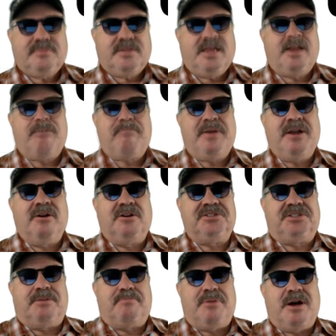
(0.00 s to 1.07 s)
It appears
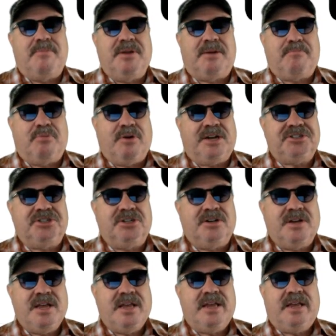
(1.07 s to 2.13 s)
the public pressure